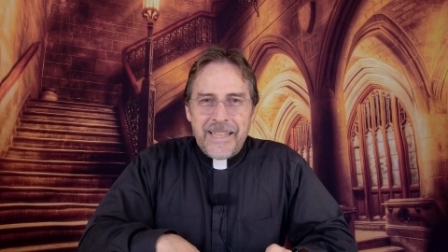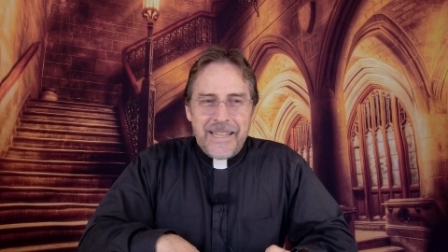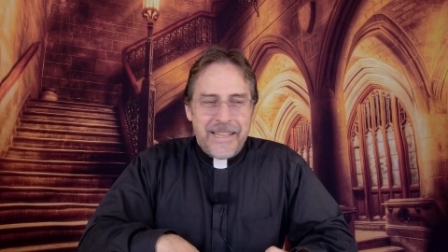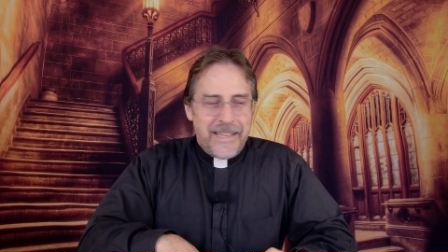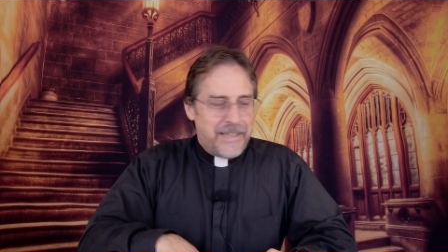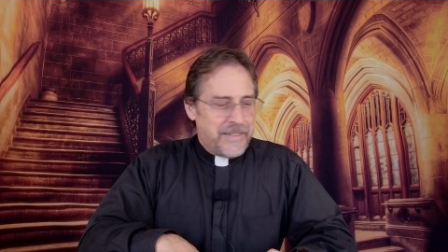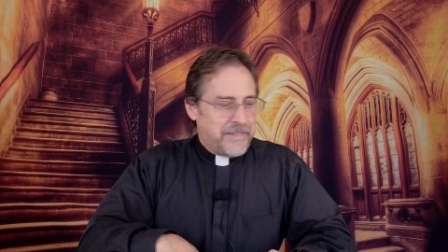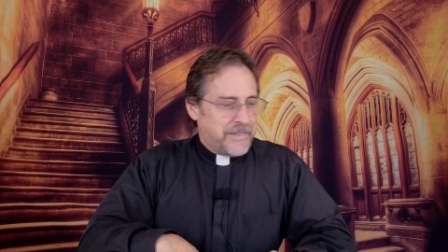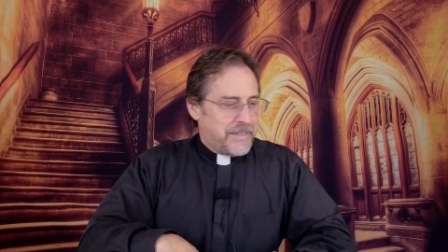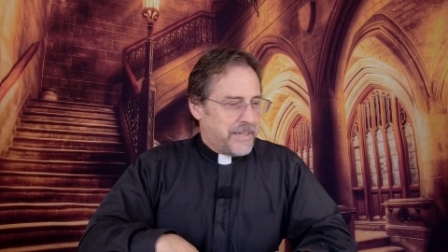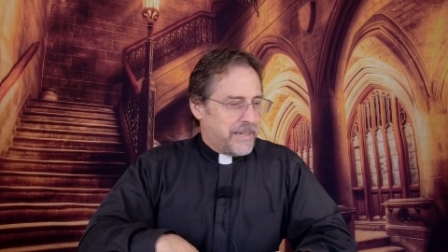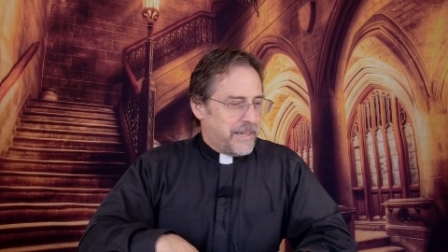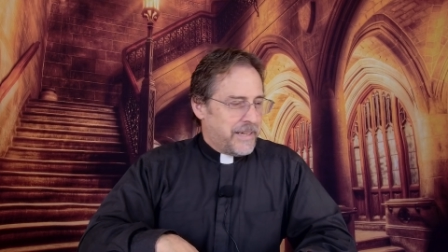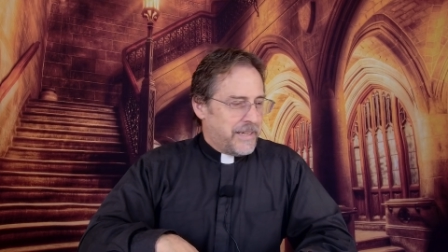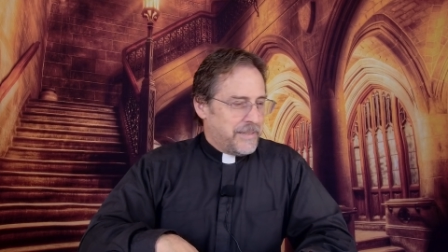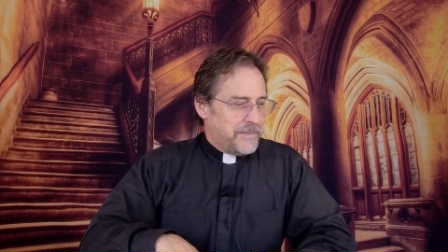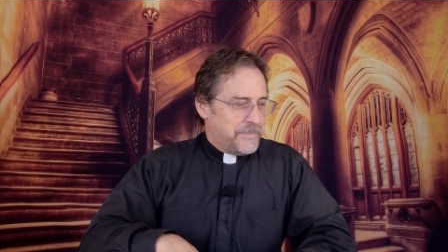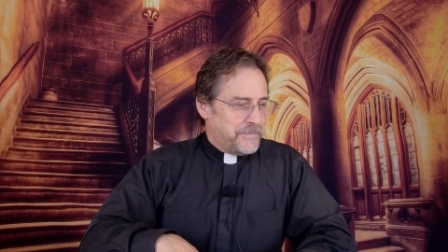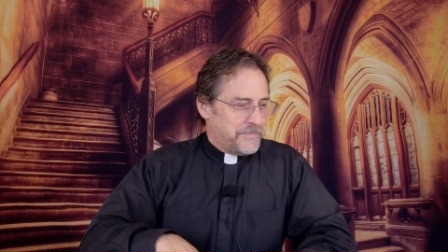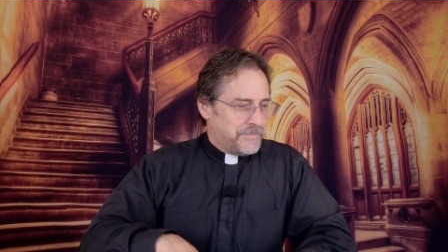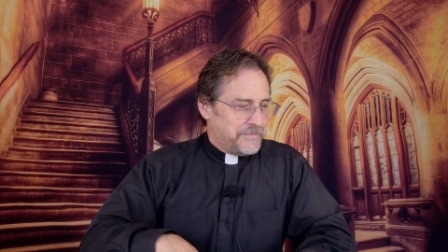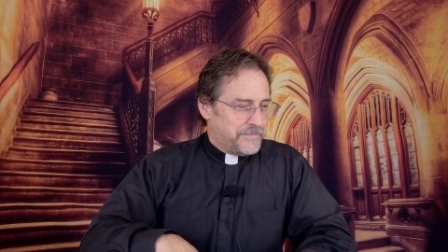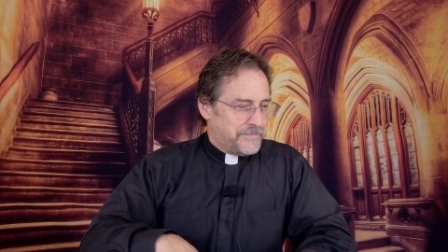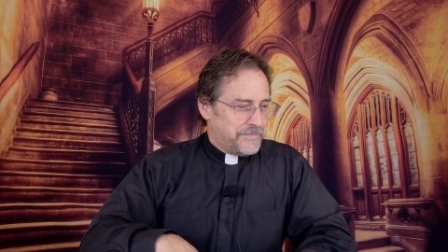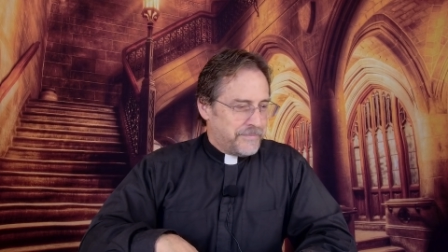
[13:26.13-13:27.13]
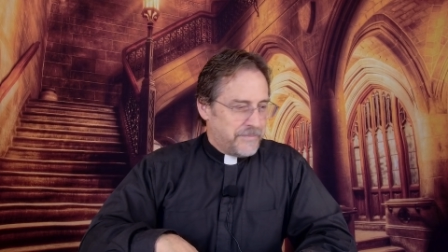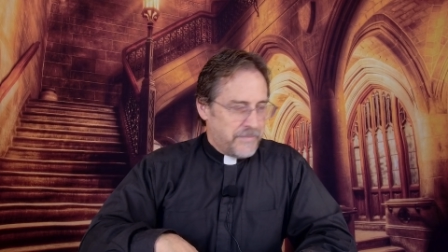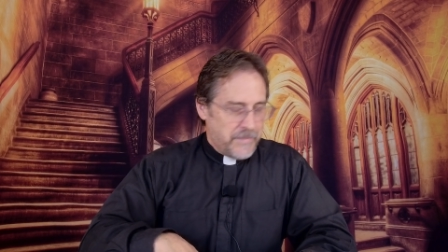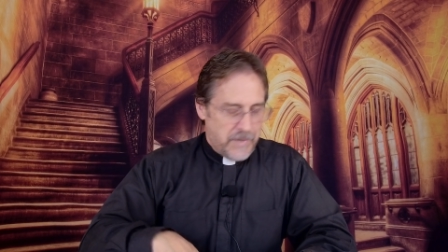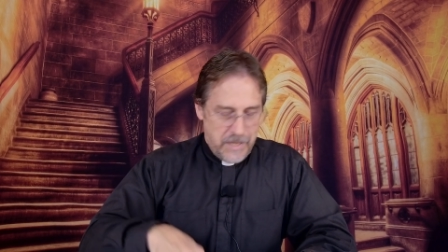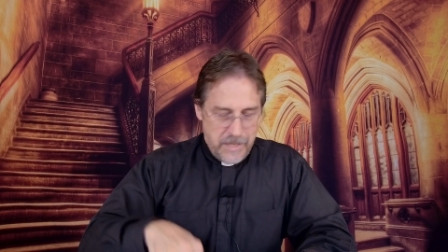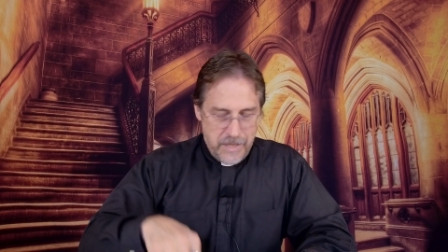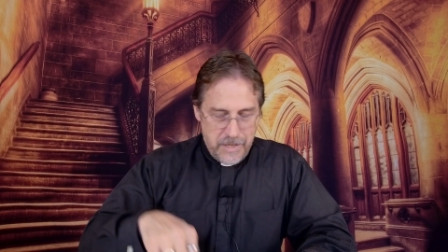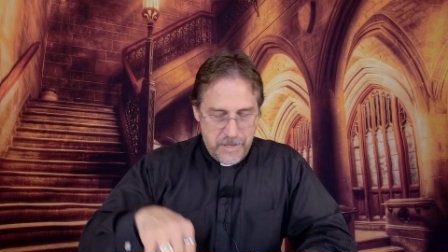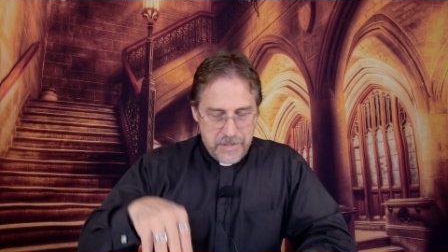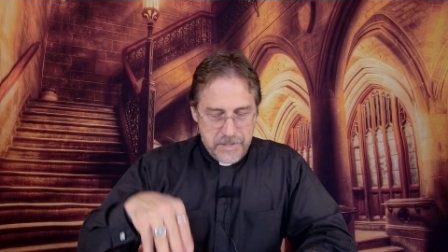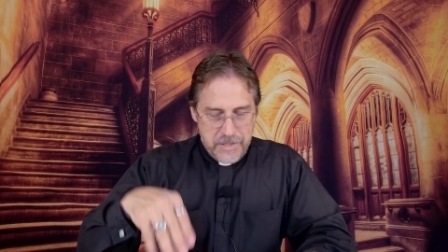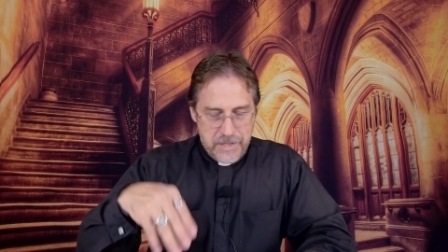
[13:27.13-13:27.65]
Okay,
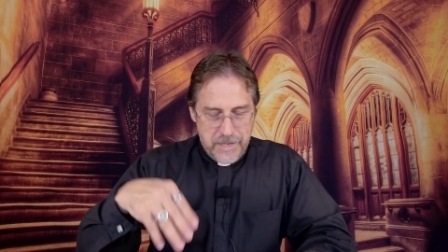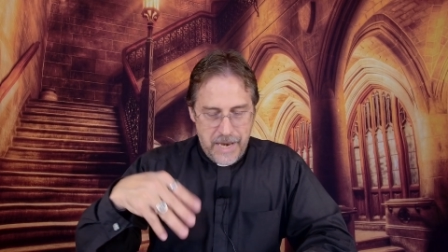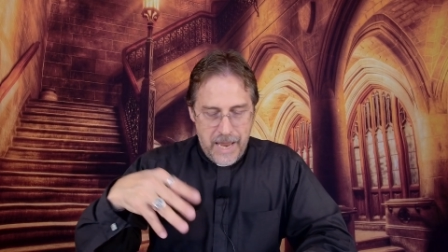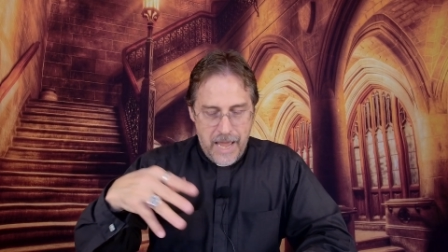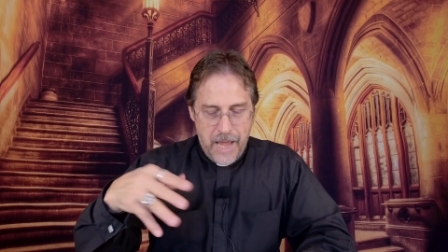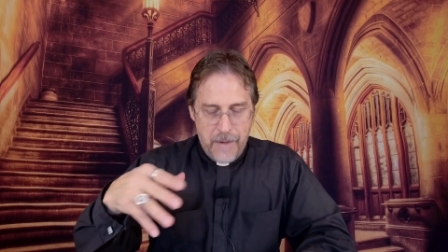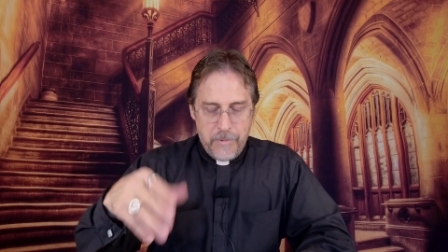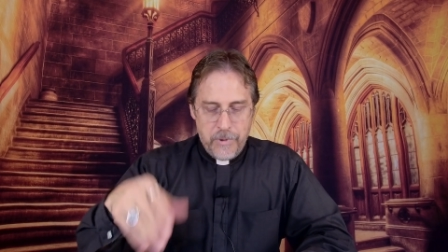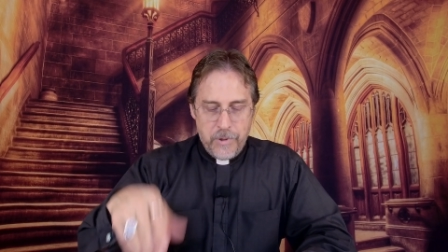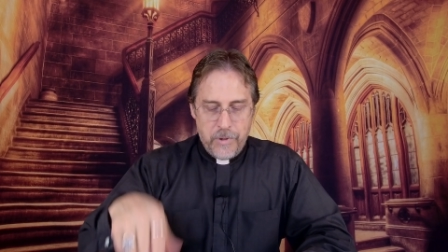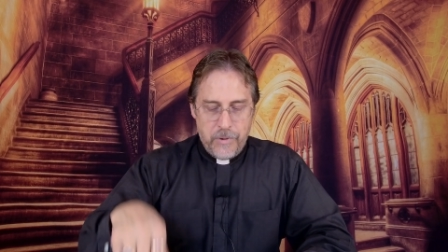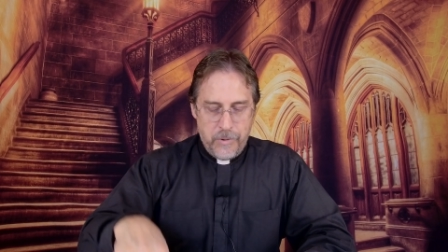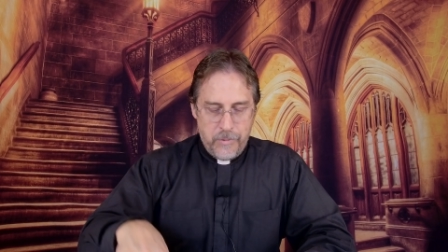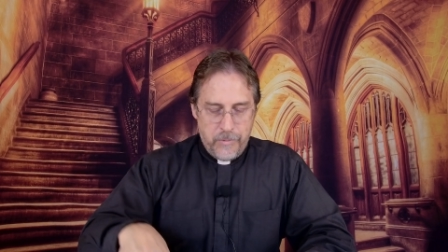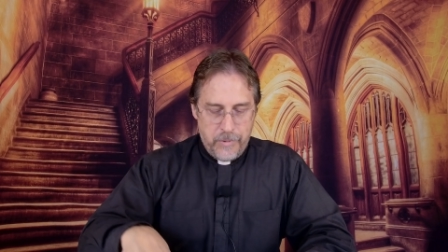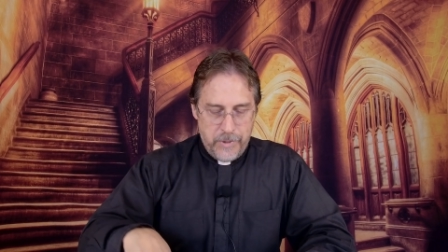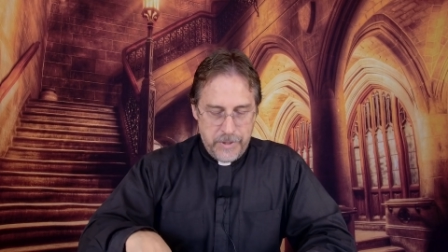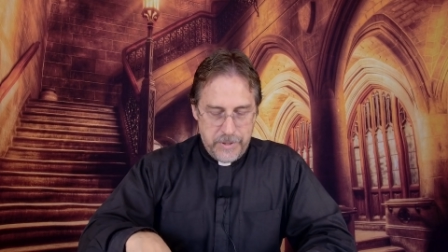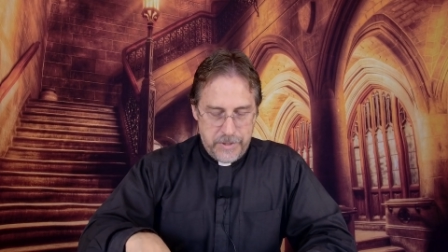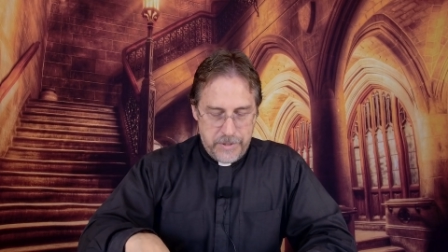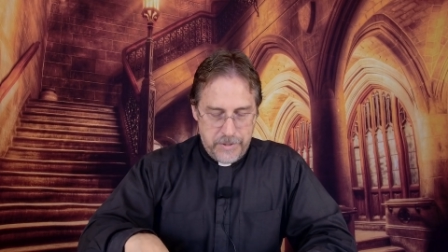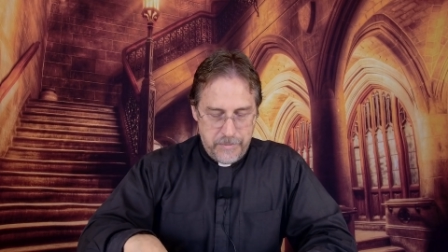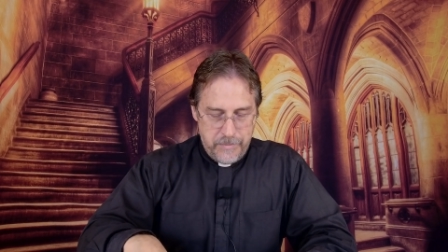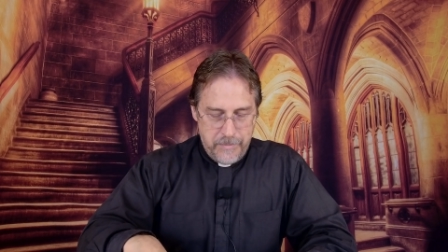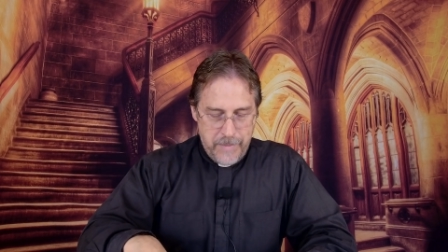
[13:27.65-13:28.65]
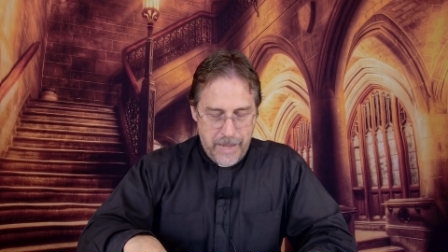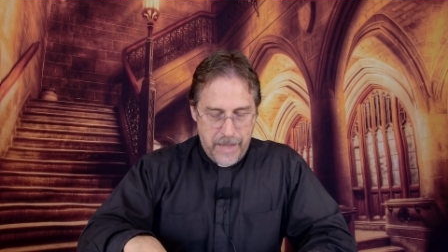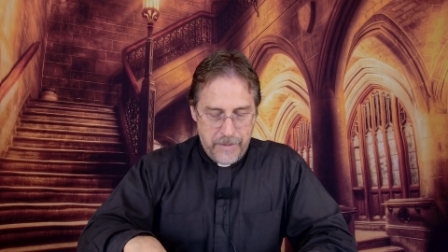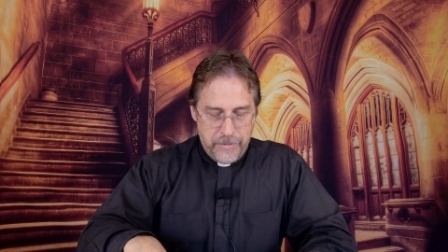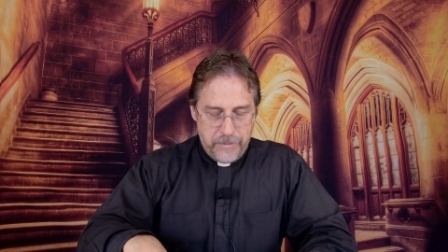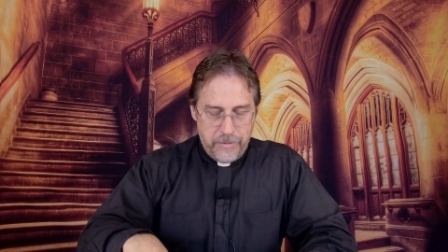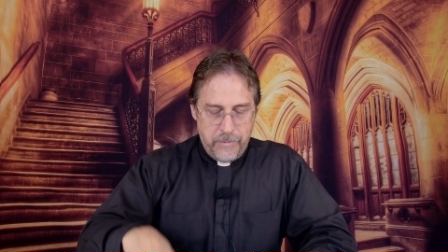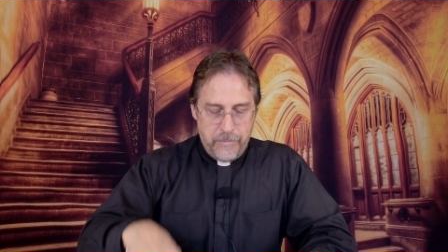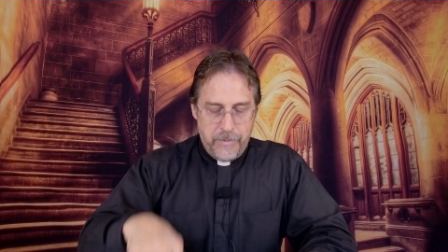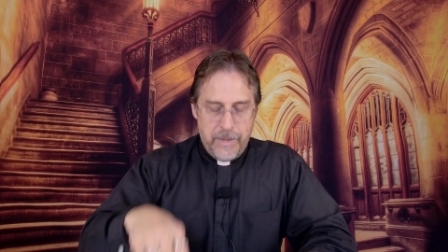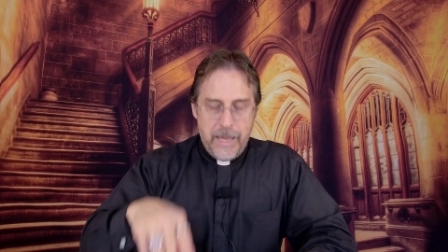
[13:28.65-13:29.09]
so now we're going to go into Matthew.